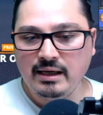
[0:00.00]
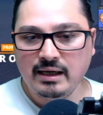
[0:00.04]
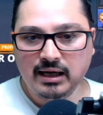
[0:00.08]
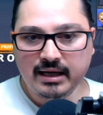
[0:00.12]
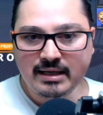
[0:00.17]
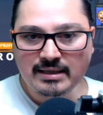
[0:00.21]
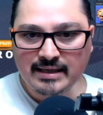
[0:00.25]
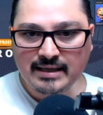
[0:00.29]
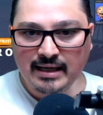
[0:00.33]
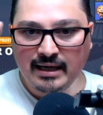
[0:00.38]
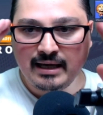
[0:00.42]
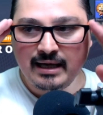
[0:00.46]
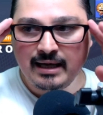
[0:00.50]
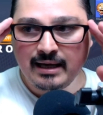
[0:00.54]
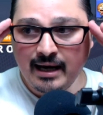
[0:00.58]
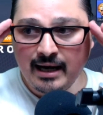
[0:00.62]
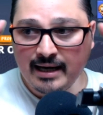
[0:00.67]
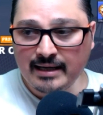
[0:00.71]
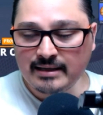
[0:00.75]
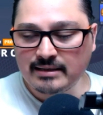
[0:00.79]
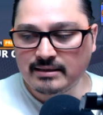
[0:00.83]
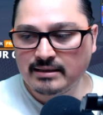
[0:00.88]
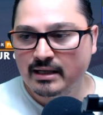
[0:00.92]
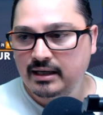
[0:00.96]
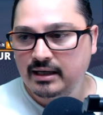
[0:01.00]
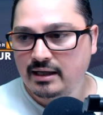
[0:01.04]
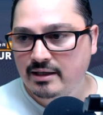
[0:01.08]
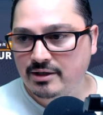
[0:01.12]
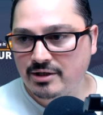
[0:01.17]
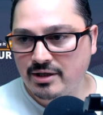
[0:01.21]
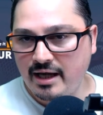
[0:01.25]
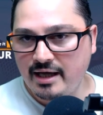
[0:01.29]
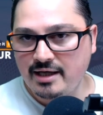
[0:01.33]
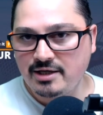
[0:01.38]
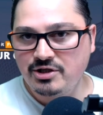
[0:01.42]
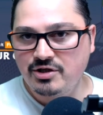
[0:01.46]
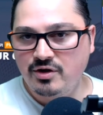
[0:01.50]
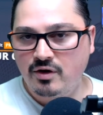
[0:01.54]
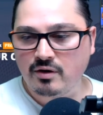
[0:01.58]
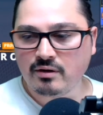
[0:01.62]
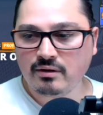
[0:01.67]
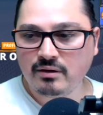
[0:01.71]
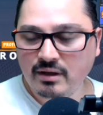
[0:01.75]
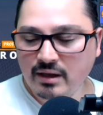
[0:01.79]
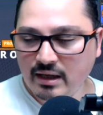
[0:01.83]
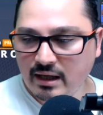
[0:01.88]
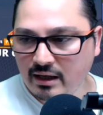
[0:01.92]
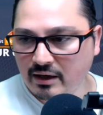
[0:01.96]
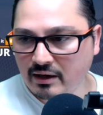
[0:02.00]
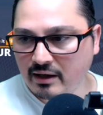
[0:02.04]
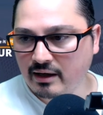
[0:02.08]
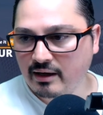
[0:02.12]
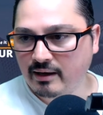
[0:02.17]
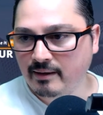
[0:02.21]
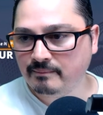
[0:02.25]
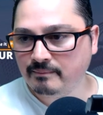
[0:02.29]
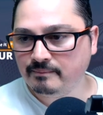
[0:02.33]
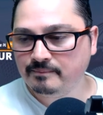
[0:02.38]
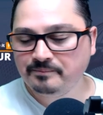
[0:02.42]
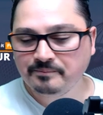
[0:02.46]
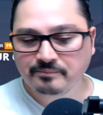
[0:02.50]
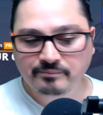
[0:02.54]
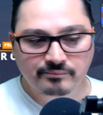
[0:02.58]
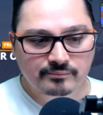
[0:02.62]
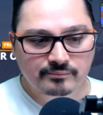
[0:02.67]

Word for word: and say, hey guys, uh, hey Shaun, um,